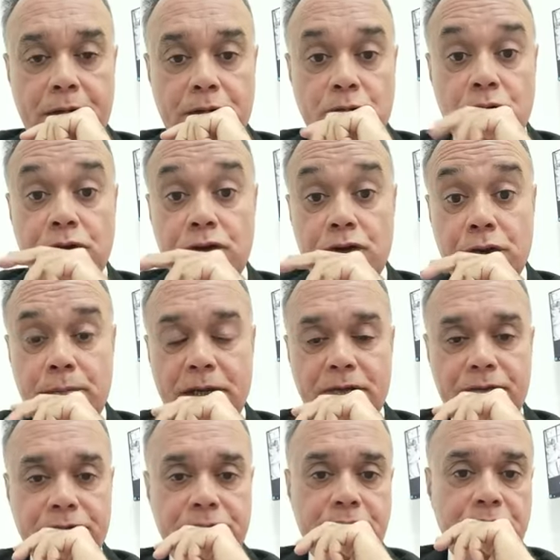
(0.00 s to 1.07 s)
urinary
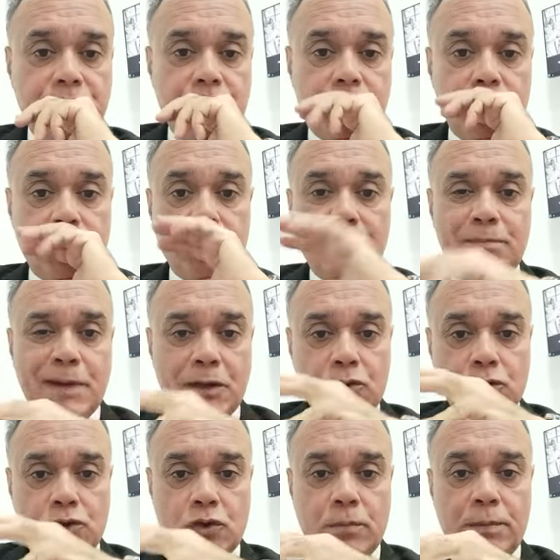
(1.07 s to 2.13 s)
manifestations,
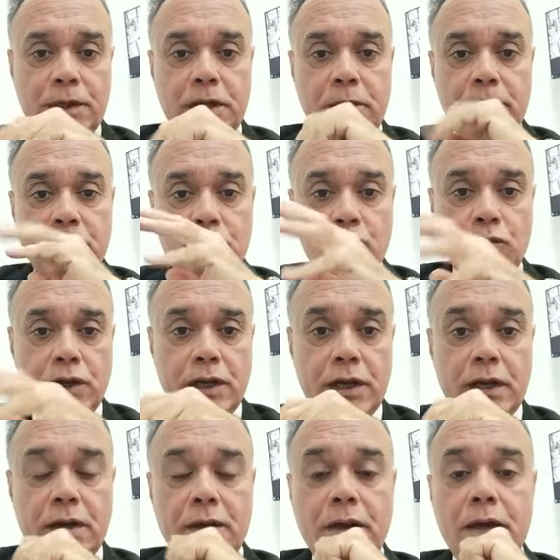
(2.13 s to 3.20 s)
microscopic
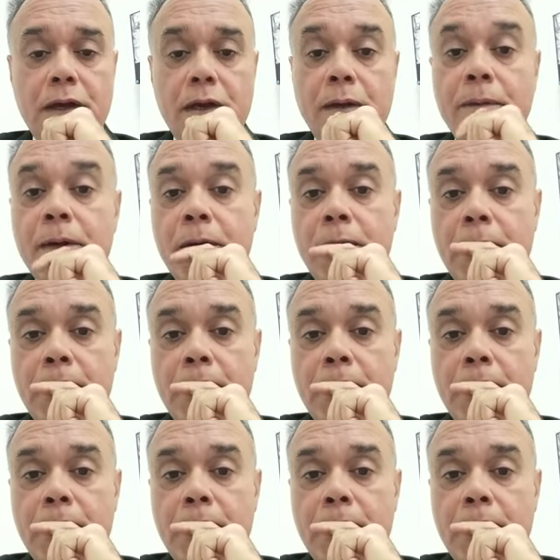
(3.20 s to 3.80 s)
hematuria,